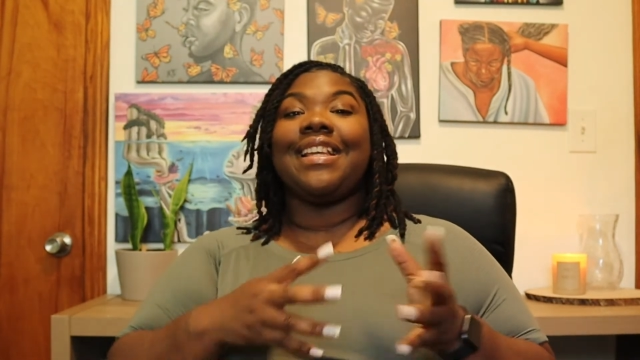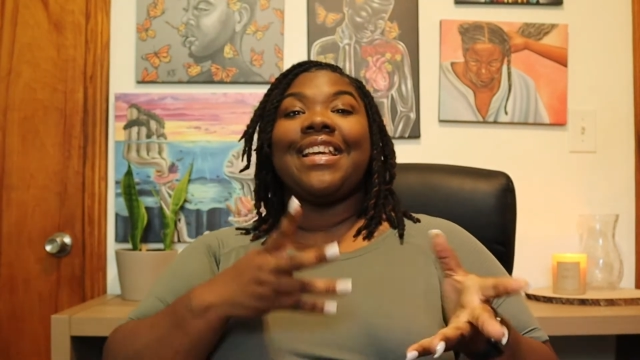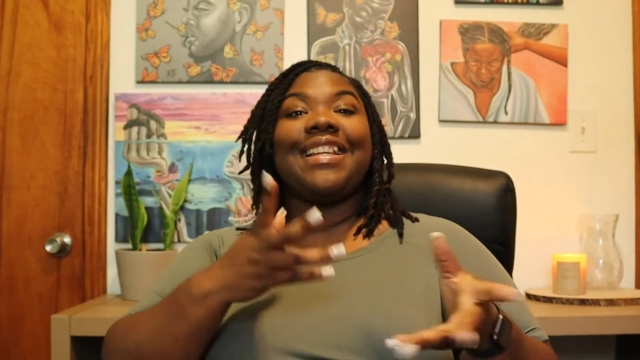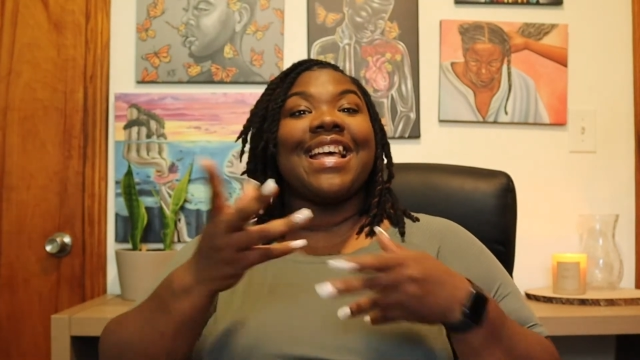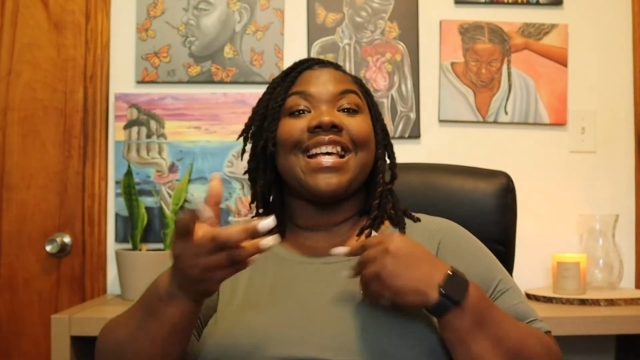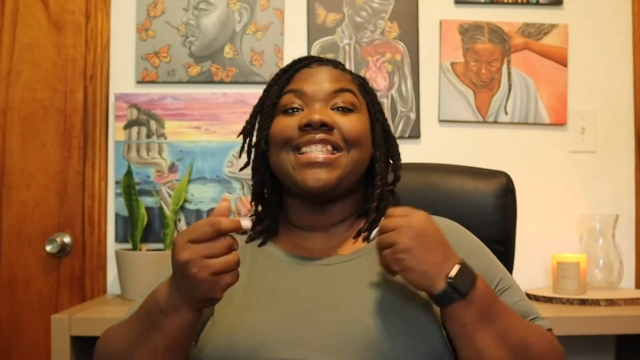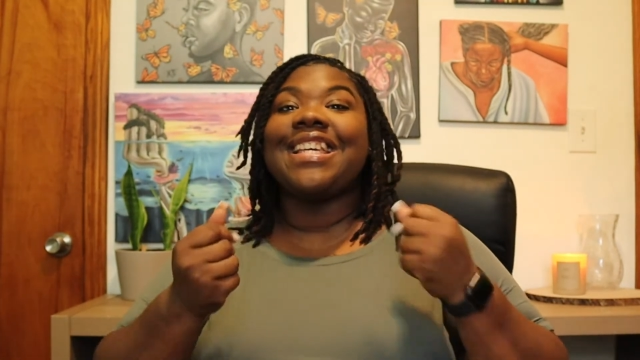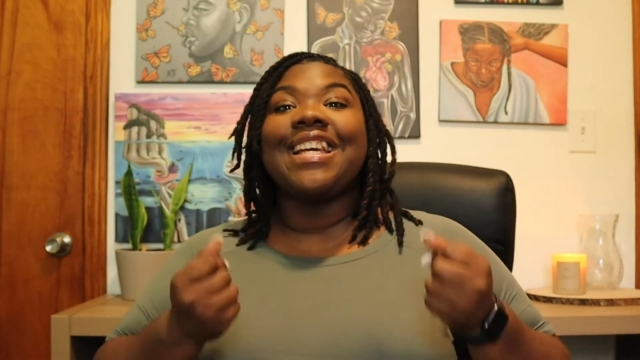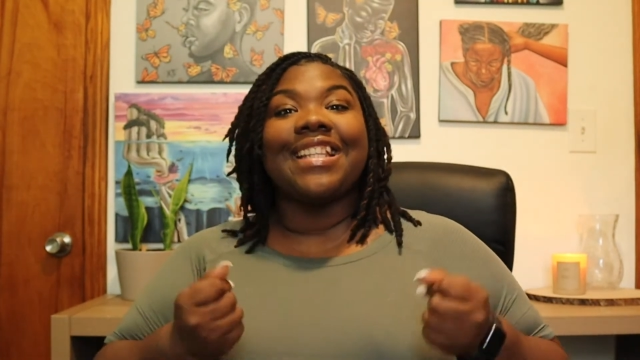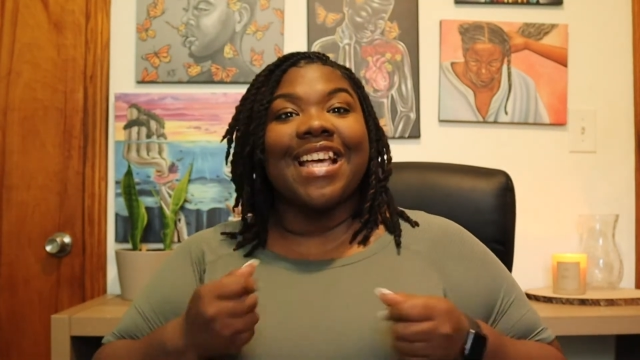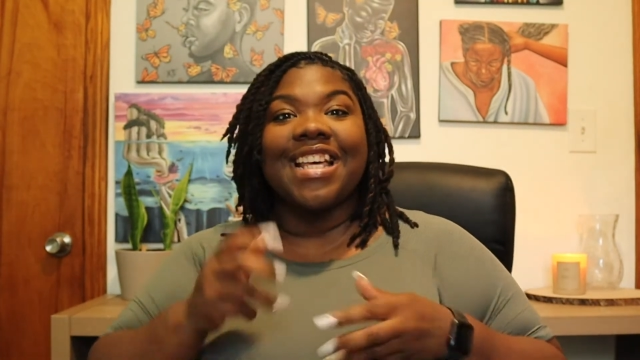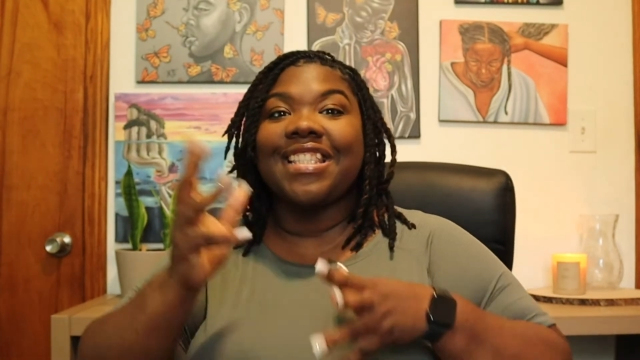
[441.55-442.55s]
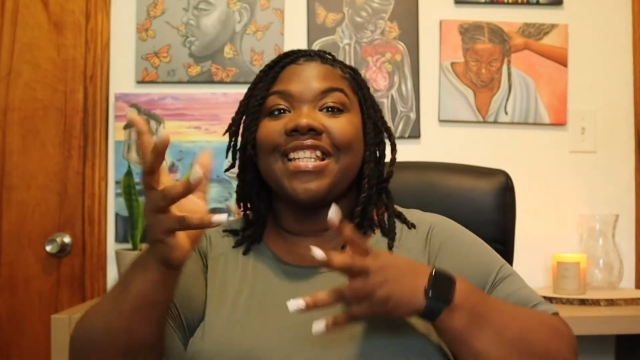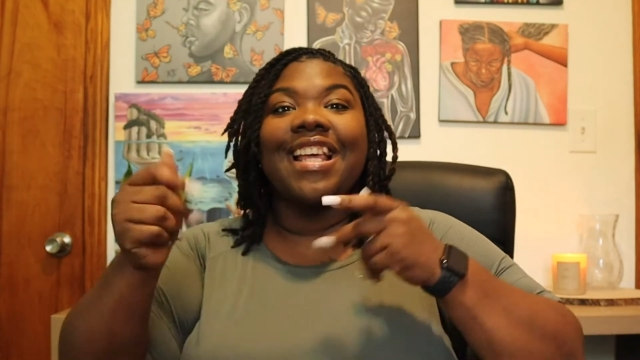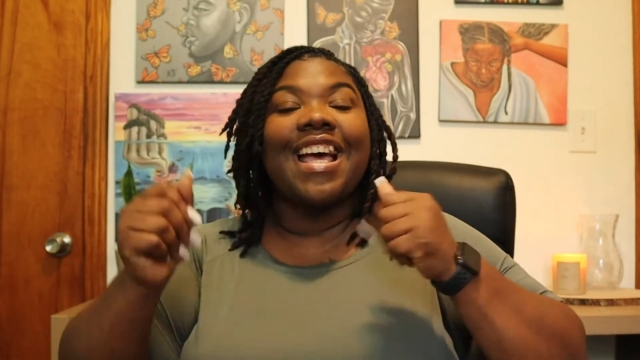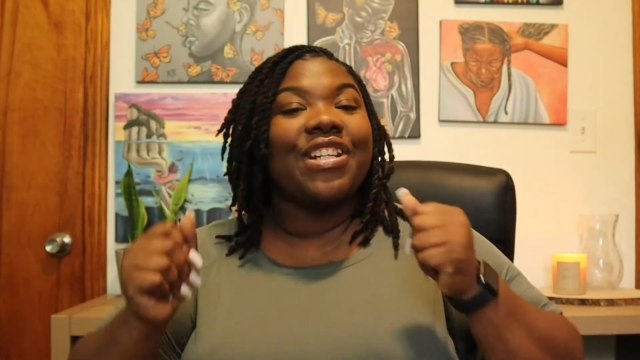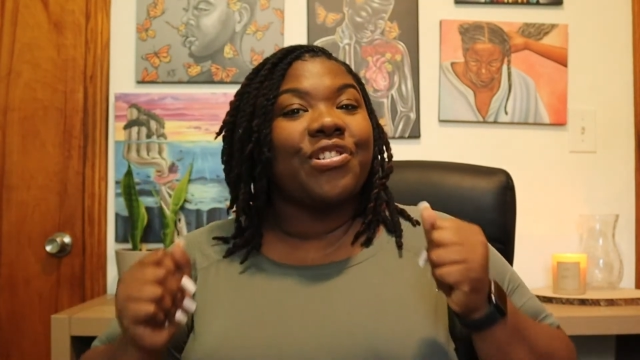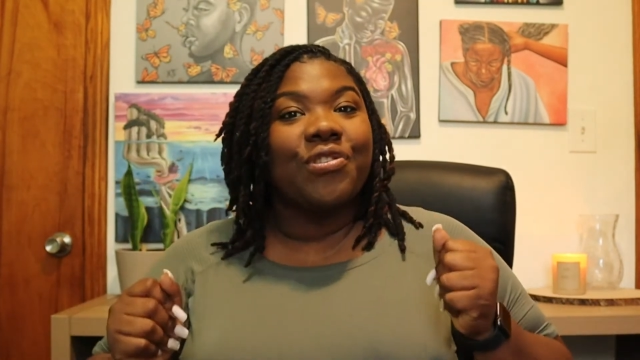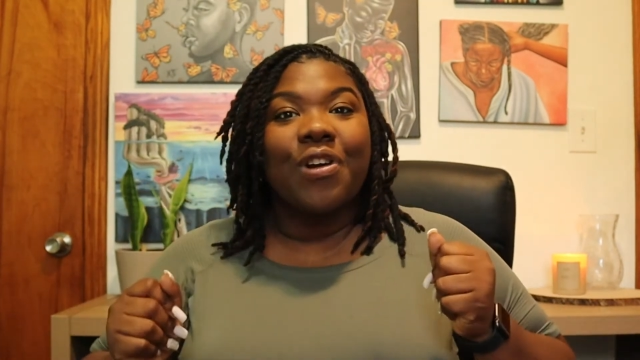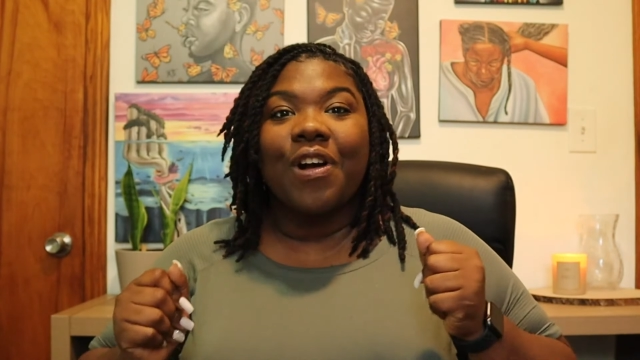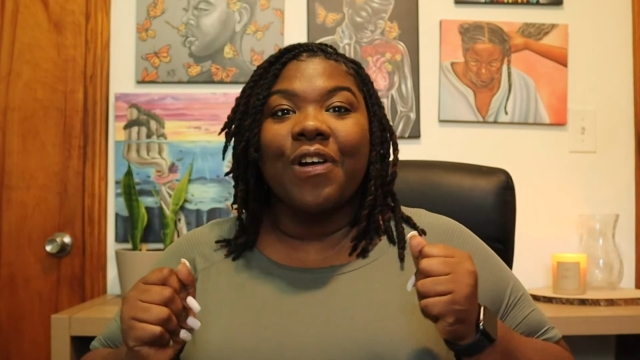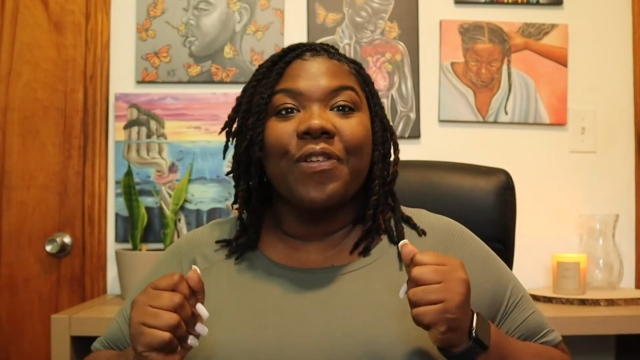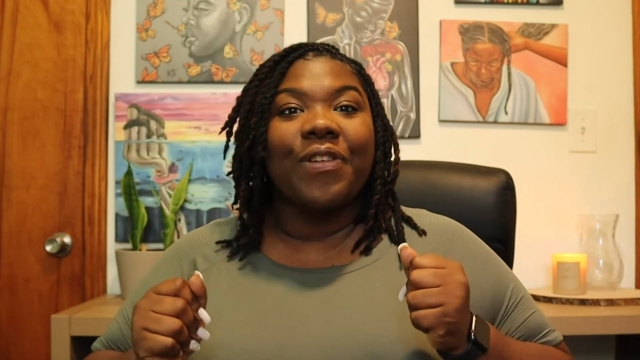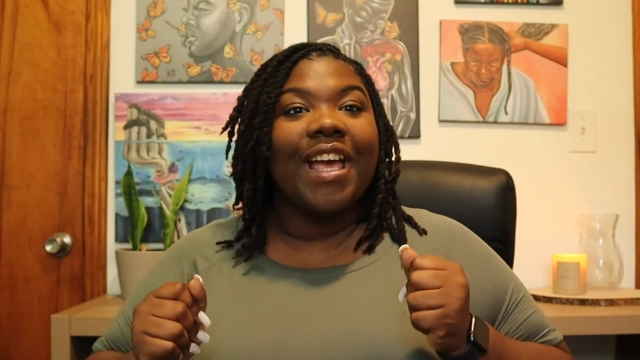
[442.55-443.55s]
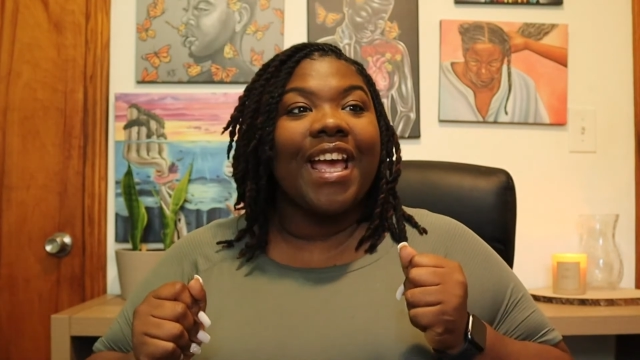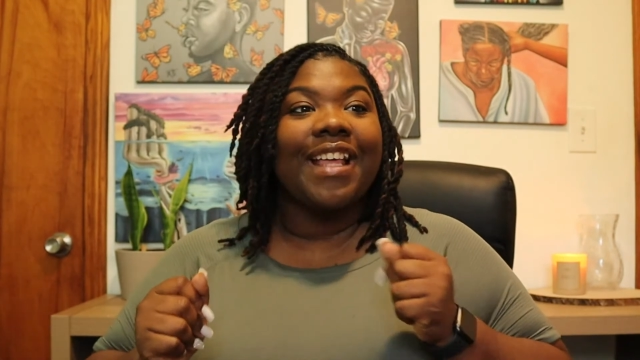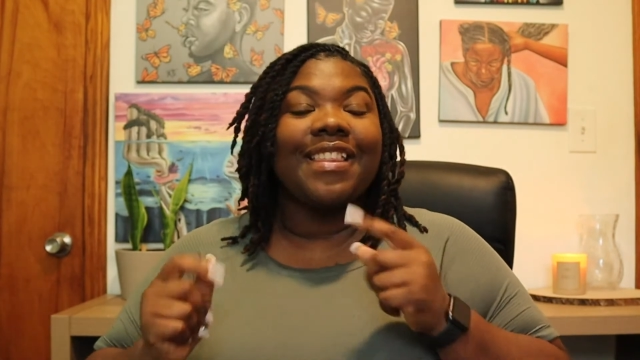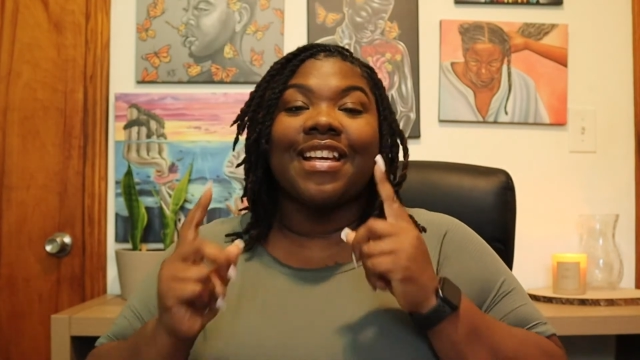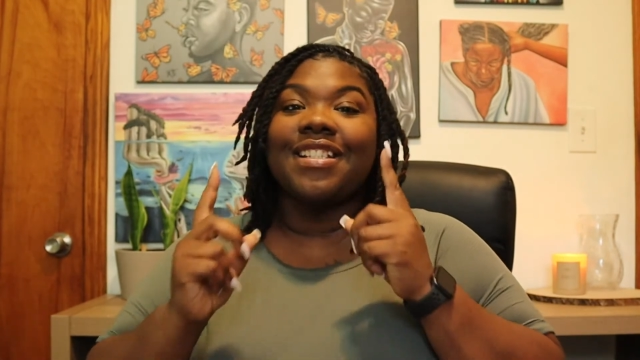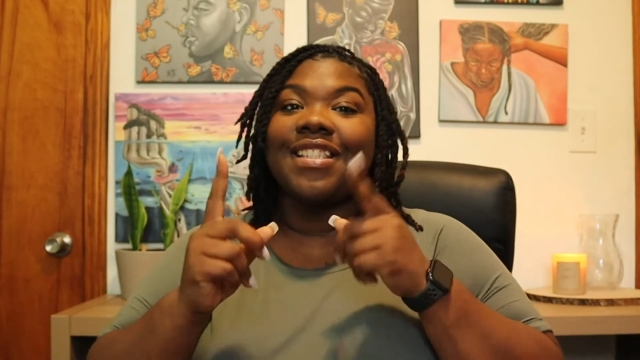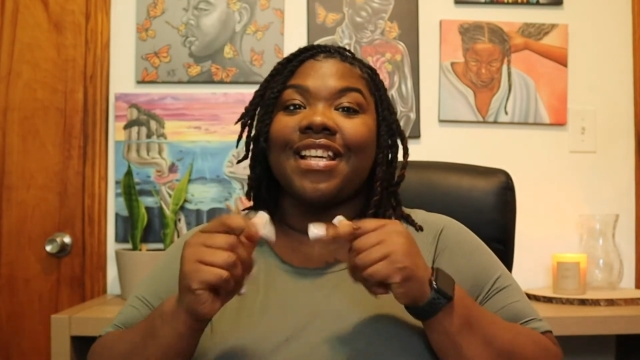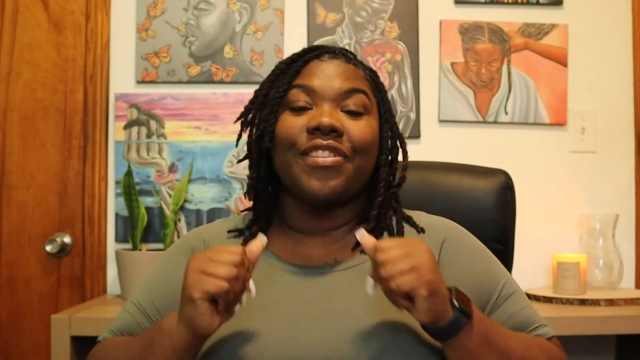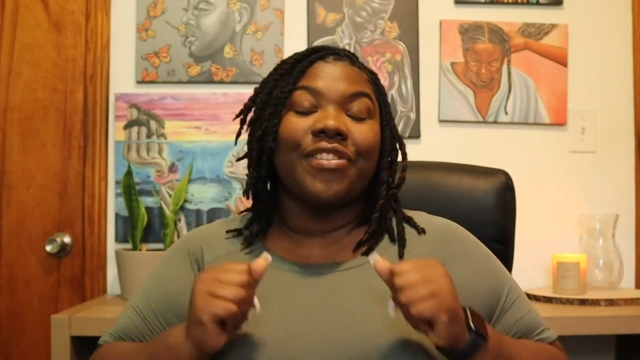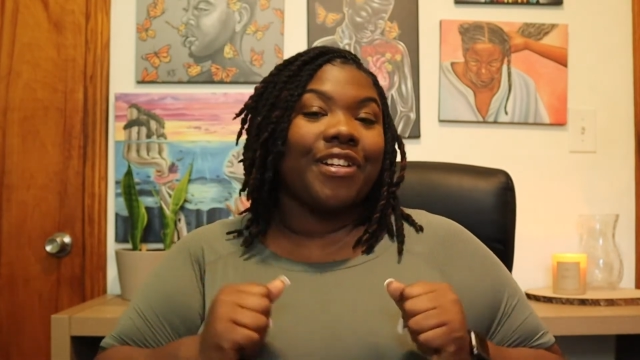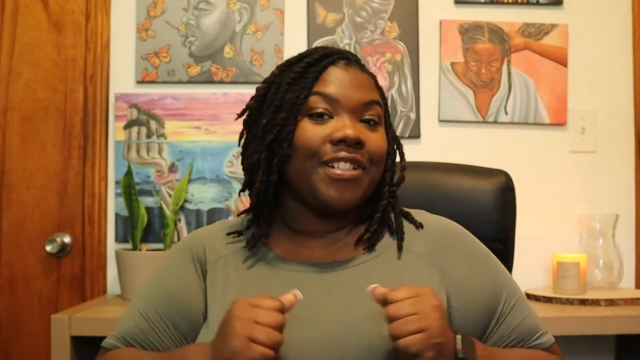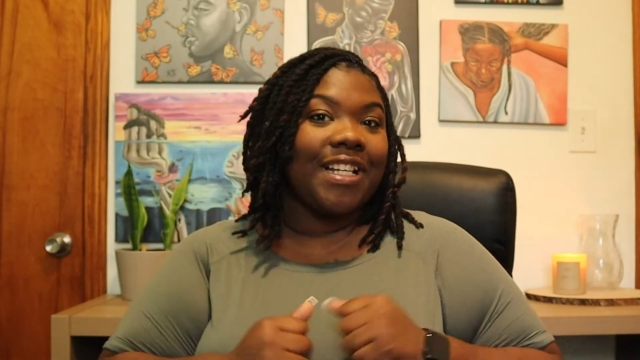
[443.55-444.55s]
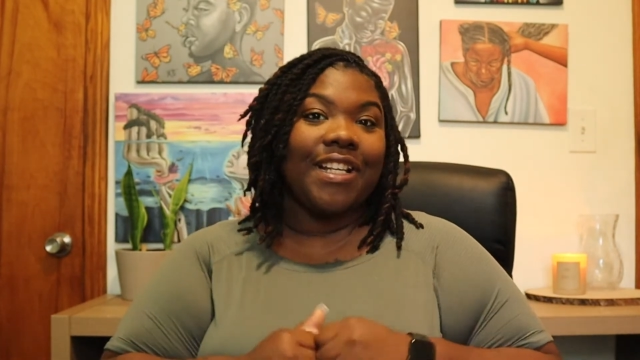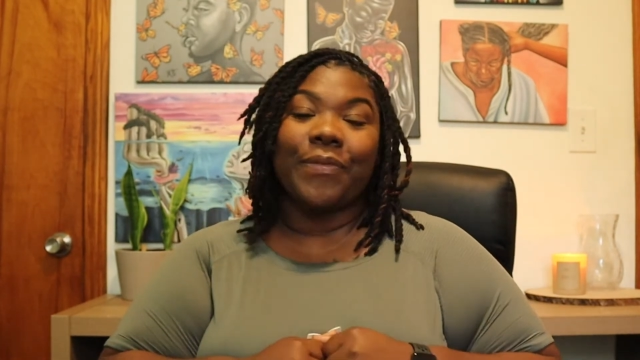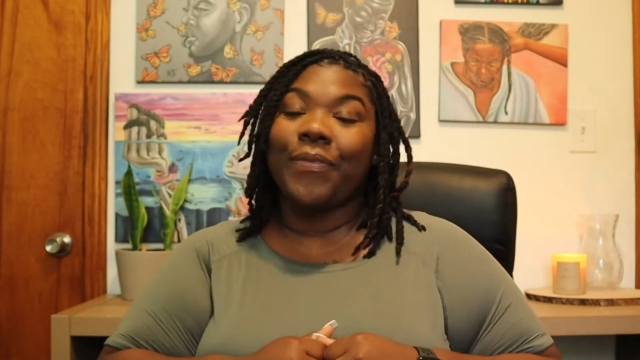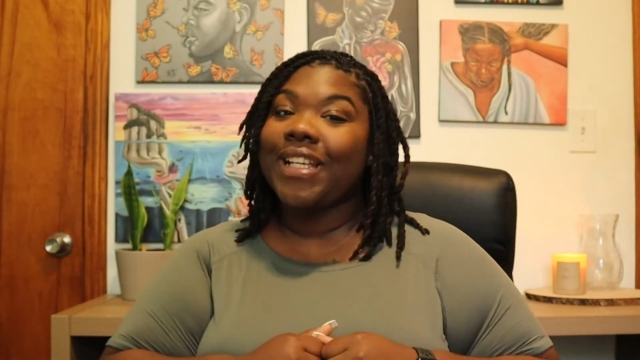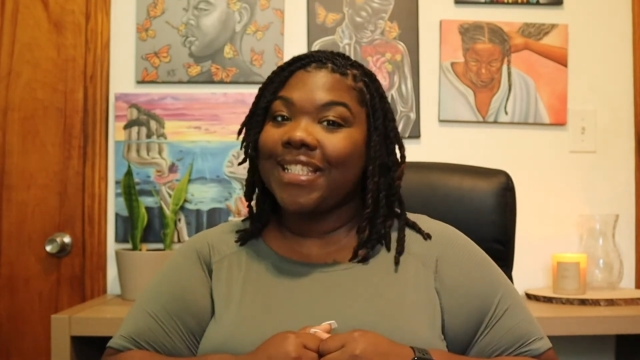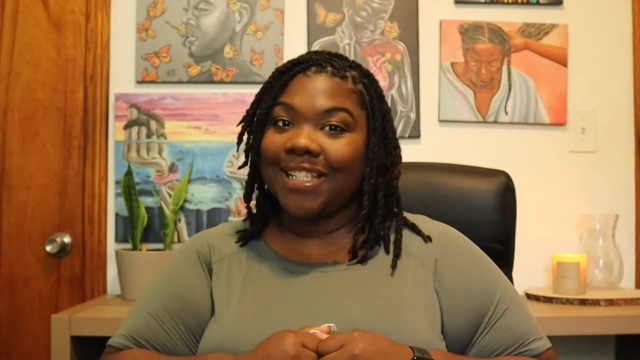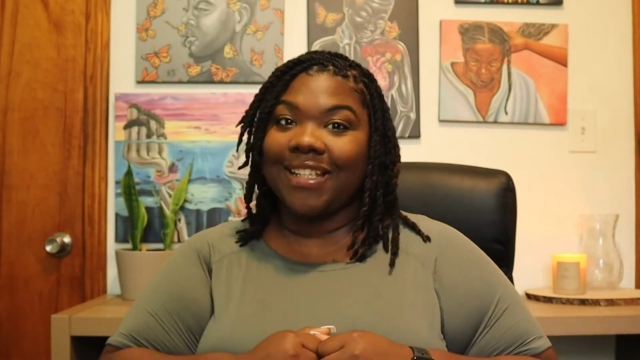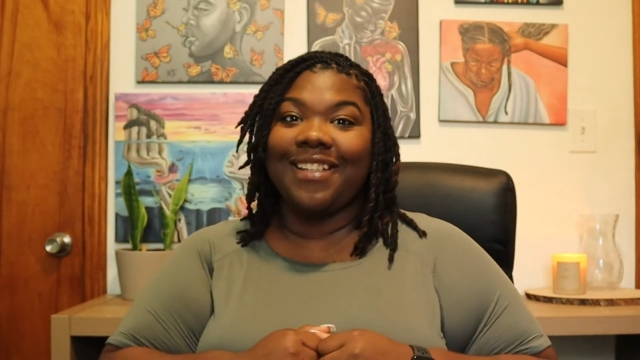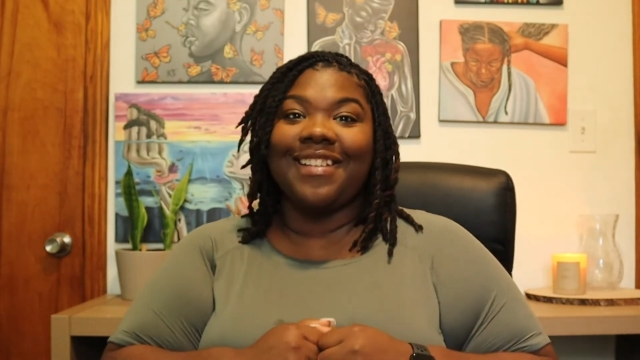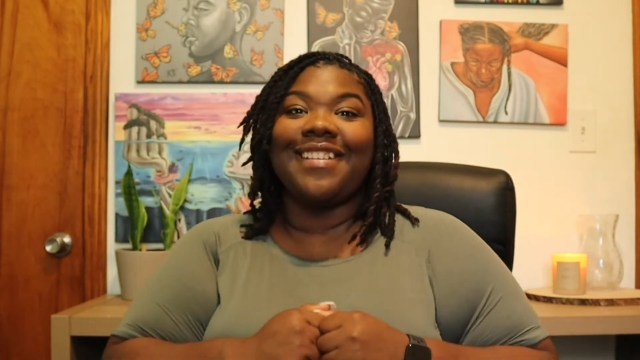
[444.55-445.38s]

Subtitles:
that's it. That's the last straw, okay? That's that 13th reason.